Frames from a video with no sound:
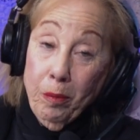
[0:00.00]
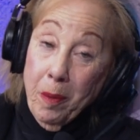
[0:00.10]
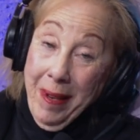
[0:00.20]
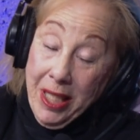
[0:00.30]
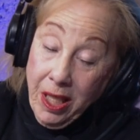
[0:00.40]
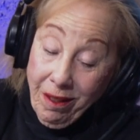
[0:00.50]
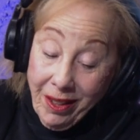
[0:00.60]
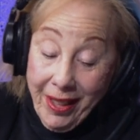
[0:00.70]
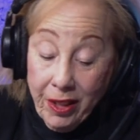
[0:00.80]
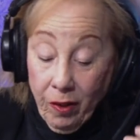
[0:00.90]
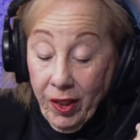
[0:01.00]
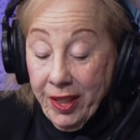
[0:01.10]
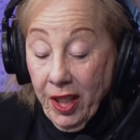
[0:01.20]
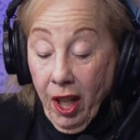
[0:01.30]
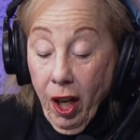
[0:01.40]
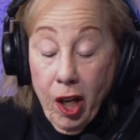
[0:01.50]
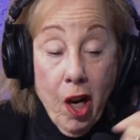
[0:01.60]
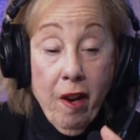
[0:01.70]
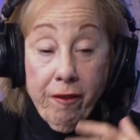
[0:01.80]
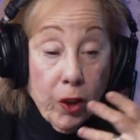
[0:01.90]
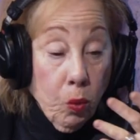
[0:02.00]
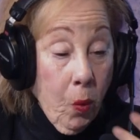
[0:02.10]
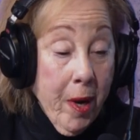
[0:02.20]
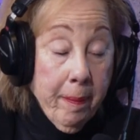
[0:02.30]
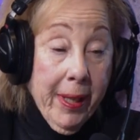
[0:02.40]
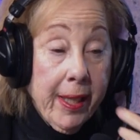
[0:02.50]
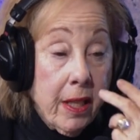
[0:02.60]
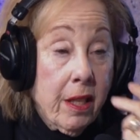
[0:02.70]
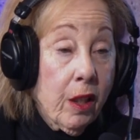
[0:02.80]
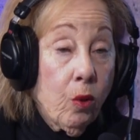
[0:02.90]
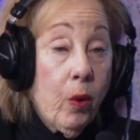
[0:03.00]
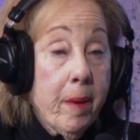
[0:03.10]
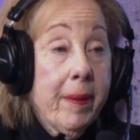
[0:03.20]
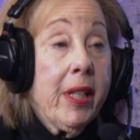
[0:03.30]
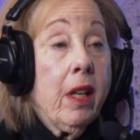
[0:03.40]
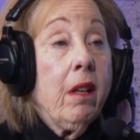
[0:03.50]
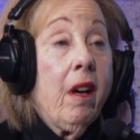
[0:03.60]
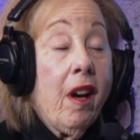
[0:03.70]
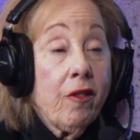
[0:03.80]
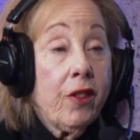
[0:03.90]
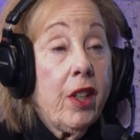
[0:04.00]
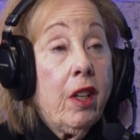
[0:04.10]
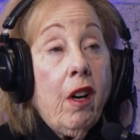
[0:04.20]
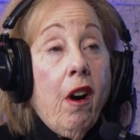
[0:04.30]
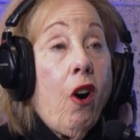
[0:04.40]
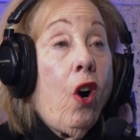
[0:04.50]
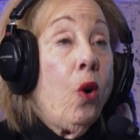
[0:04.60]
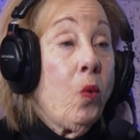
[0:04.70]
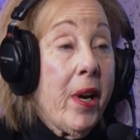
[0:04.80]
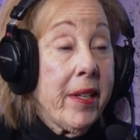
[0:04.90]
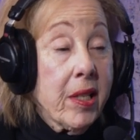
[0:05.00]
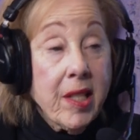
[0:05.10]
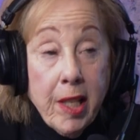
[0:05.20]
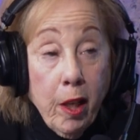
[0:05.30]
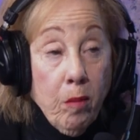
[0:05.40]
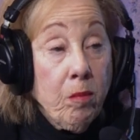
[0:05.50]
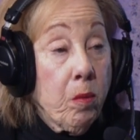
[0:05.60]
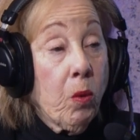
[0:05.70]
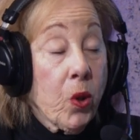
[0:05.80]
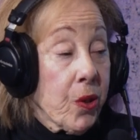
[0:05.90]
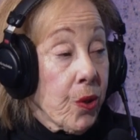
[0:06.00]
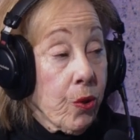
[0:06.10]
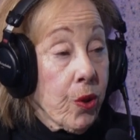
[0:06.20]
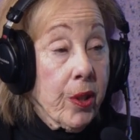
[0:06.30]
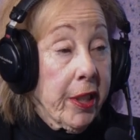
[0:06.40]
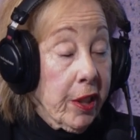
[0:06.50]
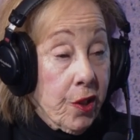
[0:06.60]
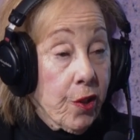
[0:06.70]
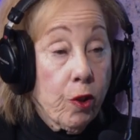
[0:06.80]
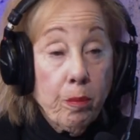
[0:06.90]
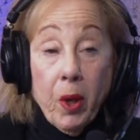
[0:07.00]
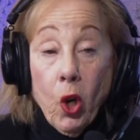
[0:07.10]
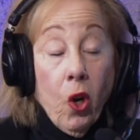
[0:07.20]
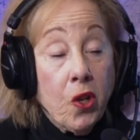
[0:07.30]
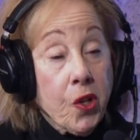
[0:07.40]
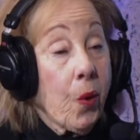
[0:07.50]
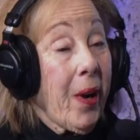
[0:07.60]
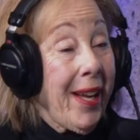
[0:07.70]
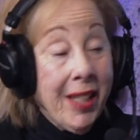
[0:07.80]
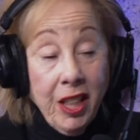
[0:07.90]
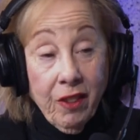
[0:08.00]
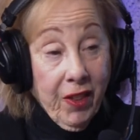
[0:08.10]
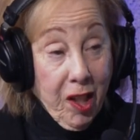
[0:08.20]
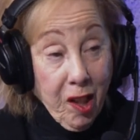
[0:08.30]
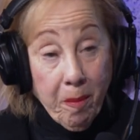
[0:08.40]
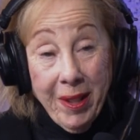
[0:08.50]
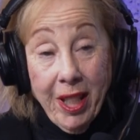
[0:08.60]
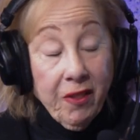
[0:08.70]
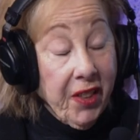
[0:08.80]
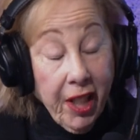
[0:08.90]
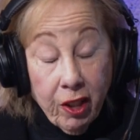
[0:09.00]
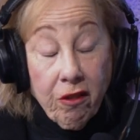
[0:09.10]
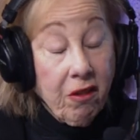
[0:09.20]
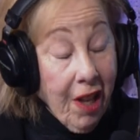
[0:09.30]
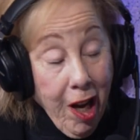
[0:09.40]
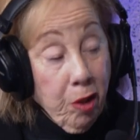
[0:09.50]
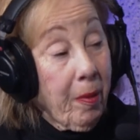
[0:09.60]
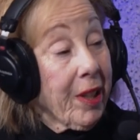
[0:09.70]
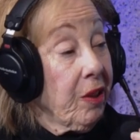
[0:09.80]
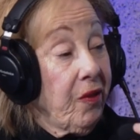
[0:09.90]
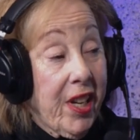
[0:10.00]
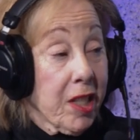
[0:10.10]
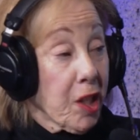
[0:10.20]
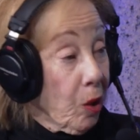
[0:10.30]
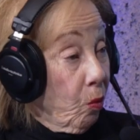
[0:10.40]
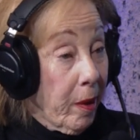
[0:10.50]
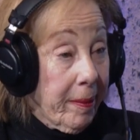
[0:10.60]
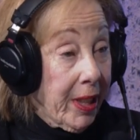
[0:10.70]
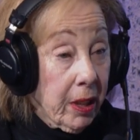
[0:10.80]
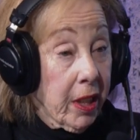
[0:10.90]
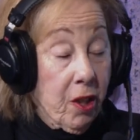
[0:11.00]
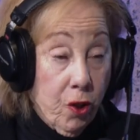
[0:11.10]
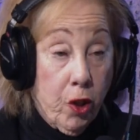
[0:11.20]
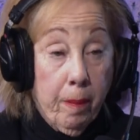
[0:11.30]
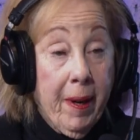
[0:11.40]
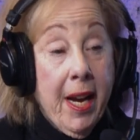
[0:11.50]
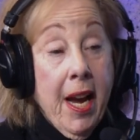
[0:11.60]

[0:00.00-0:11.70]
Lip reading: You may still get the car. For women, I think women have always seemed more socially concerned, but also any of us. I mean, I've cared a lot about advancing women in leadership.